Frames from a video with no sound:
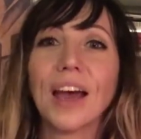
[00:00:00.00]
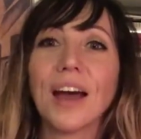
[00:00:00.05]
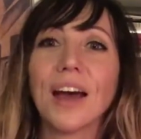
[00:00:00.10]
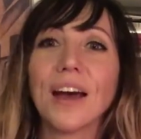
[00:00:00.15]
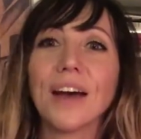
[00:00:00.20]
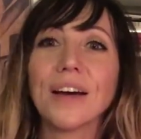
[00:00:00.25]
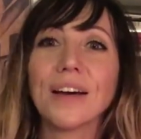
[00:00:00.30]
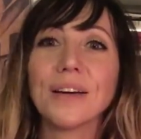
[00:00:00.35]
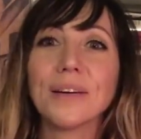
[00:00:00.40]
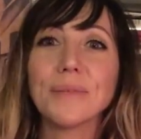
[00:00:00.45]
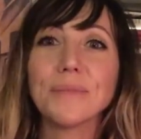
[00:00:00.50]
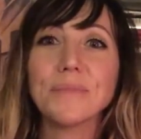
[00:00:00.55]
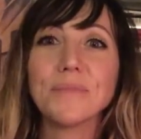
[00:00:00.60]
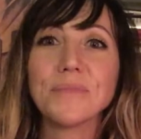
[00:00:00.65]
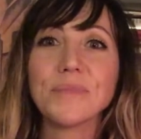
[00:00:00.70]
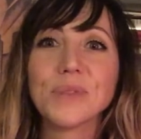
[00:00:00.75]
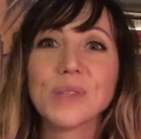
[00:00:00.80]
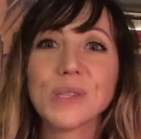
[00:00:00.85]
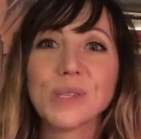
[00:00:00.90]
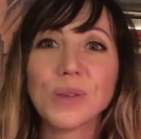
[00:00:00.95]
um,
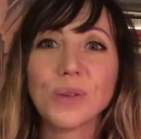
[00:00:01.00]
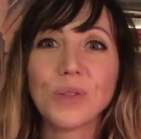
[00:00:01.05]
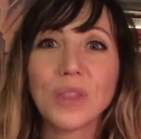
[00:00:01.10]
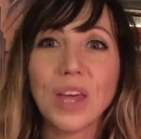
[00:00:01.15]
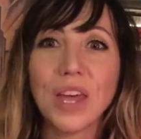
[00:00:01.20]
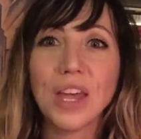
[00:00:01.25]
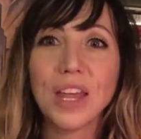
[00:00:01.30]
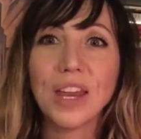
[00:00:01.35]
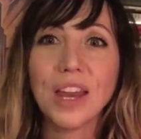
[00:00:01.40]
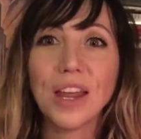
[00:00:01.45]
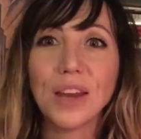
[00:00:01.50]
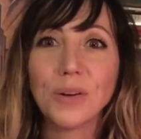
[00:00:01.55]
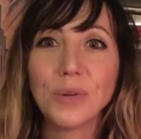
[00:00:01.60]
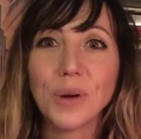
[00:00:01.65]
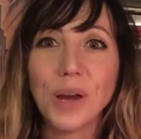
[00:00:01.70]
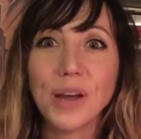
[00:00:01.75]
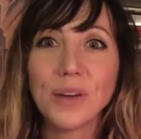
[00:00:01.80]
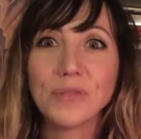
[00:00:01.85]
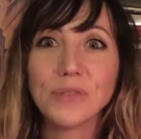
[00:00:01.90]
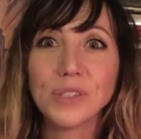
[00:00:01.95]
so then I don't
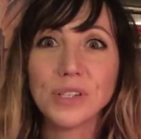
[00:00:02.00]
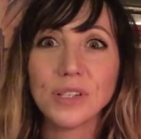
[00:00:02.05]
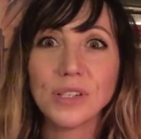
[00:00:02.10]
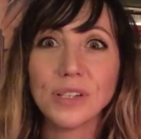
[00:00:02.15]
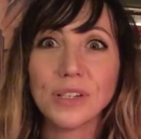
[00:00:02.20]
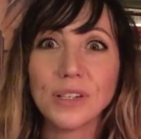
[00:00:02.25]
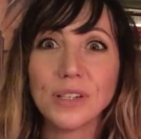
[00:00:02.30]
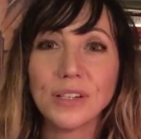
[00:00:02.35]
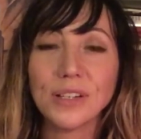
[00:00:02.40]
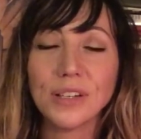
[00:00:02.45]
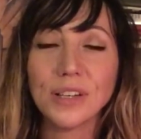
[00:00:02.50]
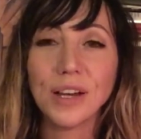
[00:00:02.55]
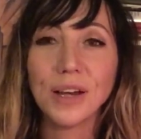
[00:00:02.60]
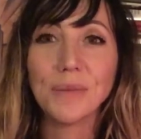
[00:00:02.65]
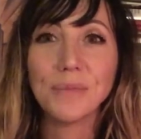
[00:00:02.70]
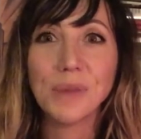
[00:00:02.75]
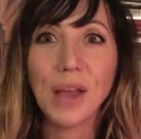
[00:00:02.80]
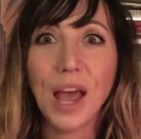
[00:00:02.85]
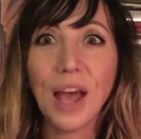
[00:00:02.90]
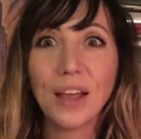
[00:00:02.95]
have to,
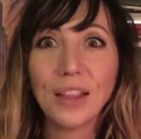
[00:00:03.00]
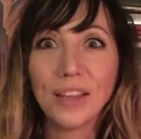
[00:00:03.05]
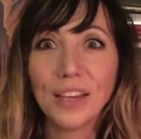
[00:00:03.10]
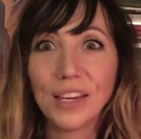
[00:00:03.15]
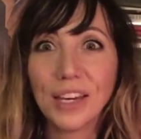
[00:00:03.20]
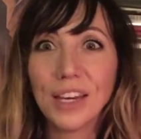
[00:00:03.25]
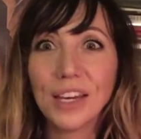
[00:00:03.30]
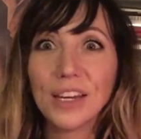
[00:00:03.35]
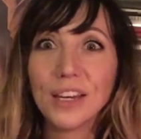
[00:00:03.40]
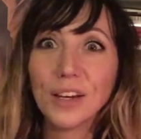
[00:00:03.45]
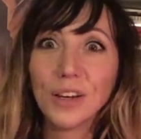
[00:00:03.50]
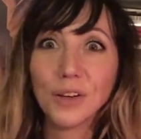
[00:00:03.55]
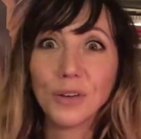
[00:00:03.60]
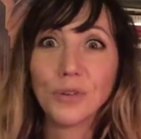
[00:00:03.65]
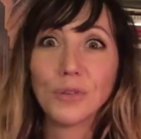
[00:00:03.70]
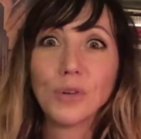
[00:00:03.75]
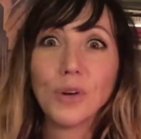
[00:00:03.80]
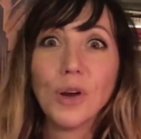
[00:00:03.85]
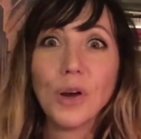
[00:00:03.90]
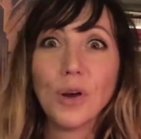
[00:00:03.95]
I'm not like in
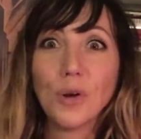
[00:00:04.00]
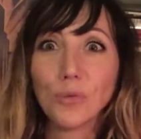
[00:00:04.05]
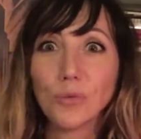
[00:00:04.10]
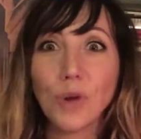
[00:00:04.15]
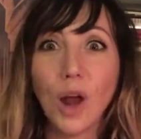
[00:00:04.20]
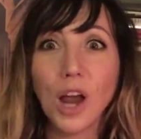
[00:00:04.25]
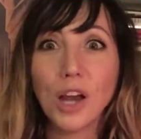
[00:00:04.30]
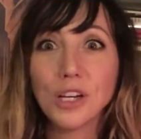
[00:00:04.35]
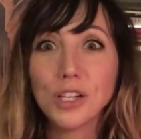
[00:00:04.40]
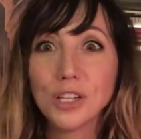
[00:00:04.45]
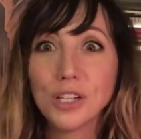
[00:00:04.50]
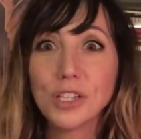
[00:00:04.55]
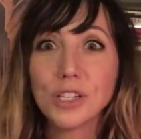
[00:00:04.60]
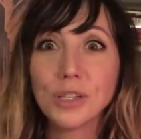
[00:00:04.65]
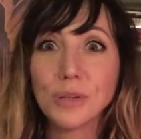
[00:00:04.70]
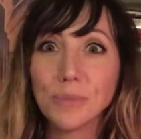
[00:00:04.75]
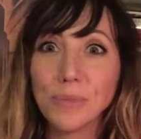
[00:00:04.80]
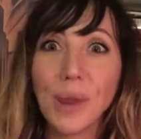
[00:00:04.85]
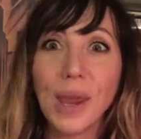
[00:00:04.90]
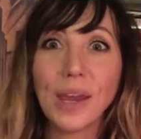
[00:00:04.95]
a rush
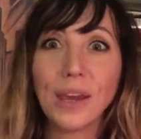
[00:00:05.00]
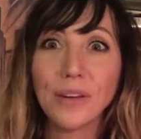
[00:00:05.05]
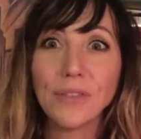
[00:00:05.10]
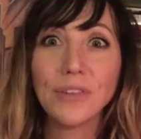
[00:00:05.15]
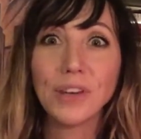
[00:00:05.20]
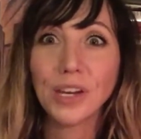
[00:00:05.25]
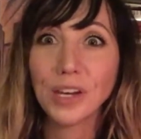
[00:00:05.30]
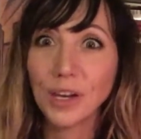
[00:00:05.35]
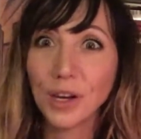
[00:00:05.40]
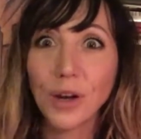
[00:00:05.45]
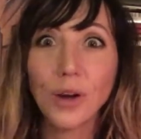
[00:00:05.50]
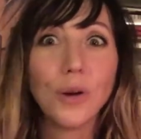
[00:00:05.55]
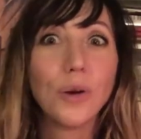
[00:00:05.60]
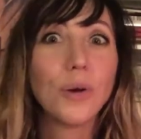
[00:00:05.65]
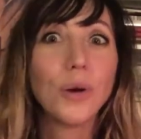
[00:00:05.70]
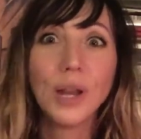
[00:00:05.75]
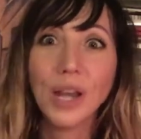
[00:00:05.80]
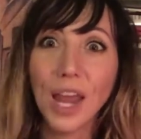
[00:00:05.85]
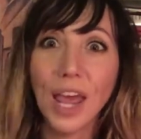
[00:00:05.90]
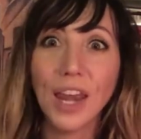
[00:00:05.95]
to make a video
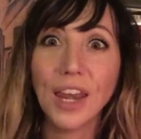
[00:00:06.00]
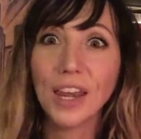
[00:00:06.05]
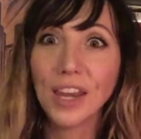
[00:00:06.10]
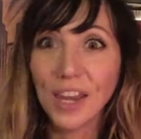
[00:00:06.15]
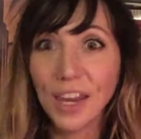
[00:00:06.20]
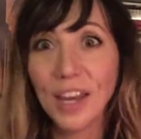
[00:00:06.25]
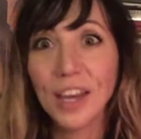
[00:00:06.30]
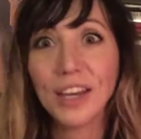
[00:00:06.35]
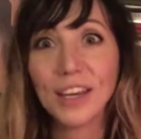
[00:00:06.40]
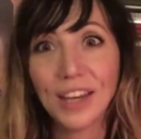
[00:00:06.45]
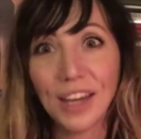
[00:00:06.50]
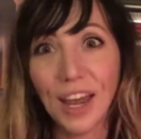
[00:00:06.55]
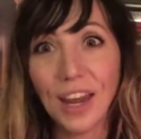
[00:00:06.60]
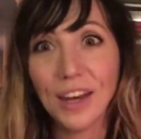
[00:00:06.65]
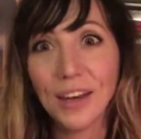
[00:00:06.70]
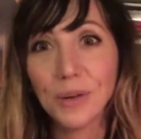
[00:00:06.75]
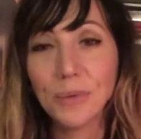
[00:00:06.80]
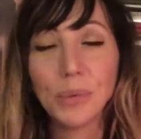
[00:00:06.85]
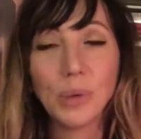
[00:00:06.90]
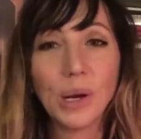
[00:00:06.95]
and edit it and get
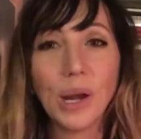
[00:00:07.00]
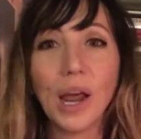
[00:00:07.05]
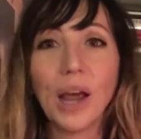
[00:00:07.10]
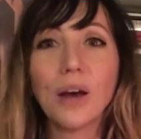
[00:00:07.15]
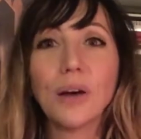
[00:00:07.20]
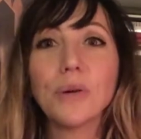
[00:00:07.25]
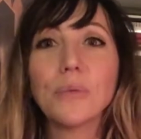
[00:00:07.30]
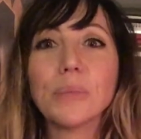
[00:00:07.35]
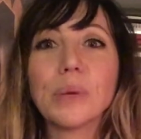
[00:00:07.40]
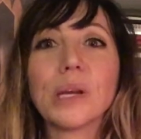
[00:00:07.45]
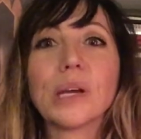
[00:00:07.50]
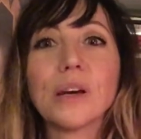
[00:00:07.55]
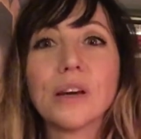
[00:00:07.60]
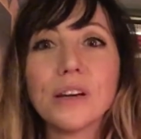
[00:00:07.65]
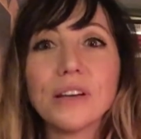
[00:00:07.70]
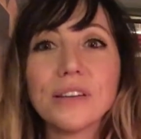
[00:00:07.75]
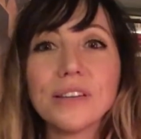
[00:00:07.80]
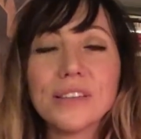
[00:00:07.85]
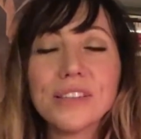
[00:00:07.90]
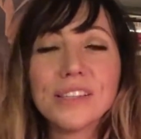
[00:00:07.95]
it put out
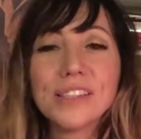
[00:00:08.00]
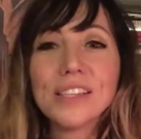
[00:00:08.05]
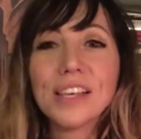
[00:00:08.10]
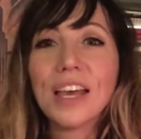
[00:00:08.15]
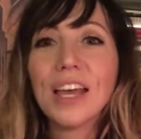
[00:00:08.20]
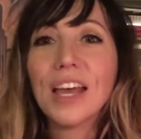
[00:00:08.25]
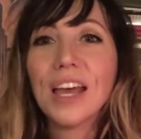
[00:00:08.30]
because